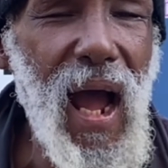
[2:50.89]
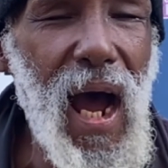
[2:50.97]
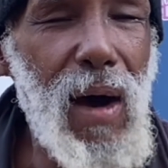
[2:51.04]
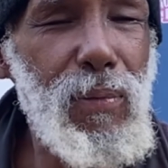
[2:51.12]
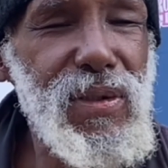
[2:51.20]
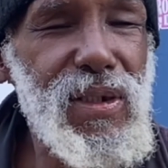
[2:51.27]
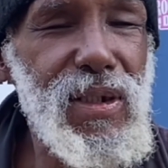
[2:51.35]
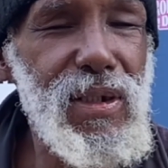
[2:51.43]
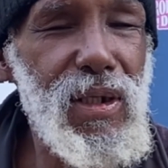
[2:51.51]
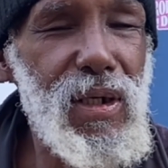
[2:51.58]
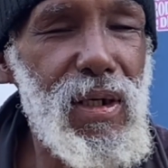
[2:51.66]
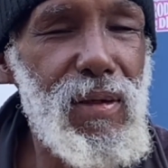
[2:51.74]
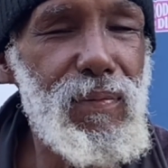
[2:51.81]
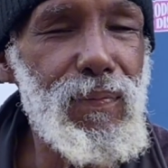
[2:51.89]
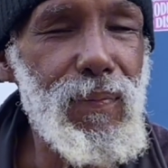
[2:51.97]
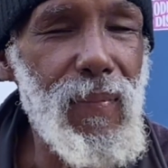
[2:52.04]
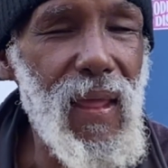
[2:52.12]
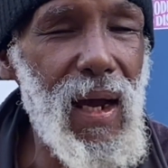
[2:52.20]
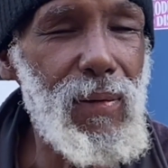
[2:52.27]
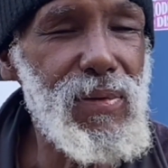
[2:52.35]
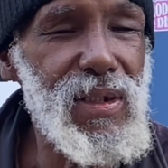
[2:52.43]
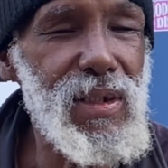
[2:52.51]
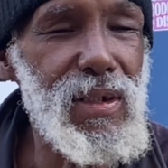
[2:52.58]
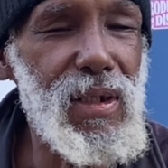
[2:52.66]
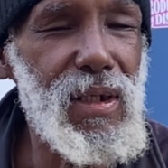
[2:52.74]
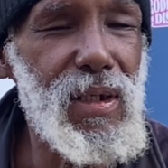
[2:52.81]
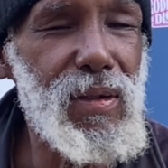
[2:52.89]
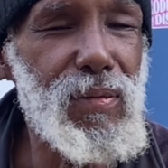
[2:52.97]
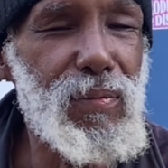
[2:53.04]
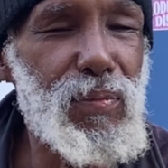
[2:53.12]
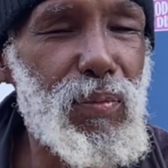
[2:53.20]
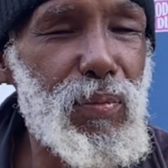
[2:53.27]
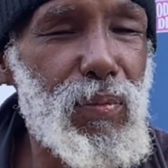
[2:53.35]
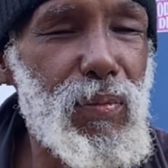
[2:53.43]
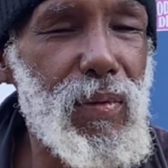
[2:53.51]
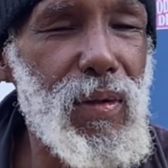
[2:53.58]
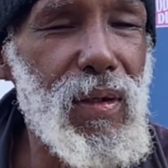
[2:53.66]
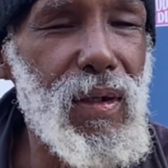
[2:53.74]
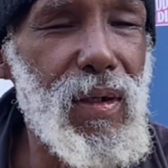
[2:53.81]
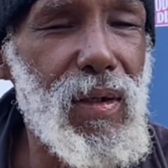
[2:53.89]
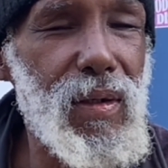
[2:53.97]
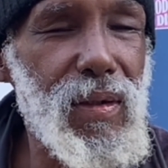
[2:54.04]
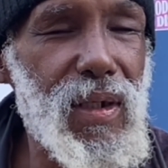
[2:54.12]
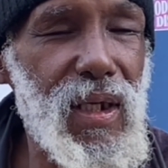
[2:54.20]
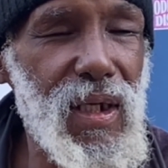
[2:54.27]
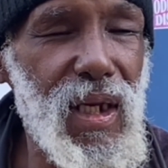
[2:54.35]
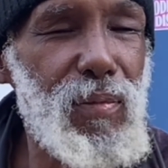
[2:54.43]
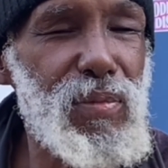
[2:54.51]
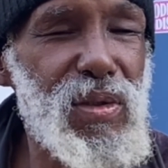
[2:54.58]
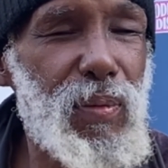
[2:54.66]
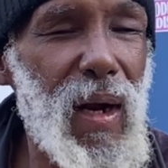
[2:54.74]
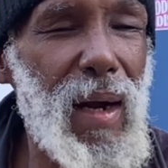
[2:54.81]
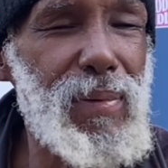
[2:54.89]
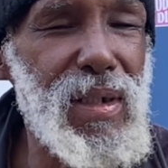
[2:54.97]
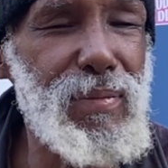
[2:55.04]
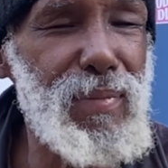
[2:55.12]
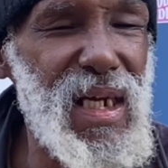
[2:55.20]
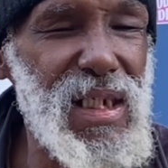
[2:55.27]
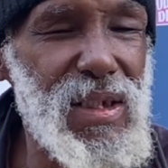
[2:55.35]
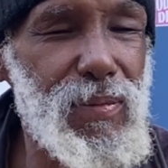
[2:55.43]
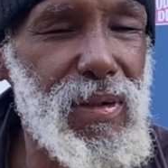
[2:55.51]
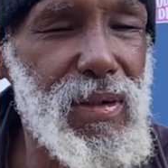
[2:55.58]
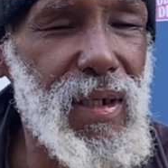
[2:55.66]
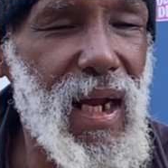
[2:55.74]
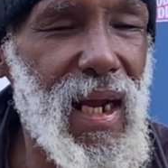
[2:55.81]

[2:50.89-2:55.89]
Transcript: I was in um I was in uh Columbus Property Management.